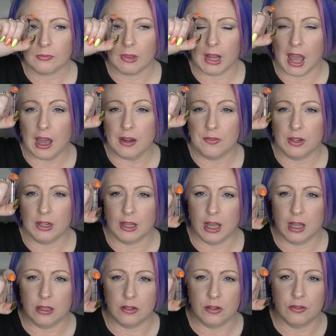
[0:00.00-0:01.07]
advent
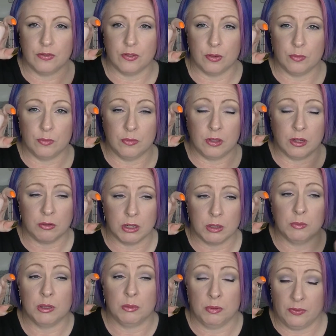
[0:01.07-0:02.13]
calendar from the
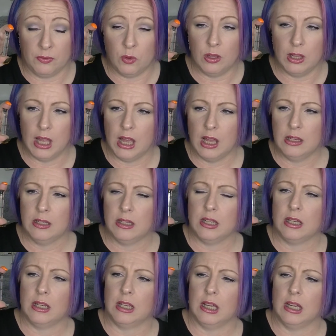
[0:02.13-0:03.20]
Christmas before last.
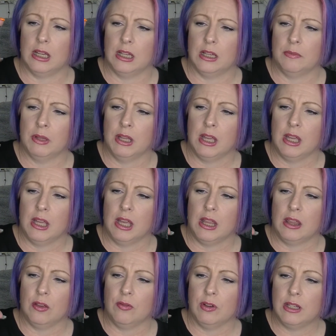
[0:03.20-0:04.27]

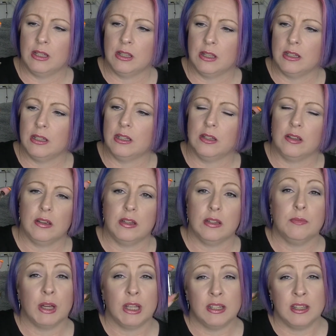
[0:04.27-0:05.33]
The reason this is not in
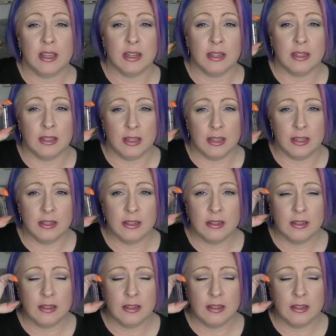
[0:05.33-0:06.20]
my Skin Is In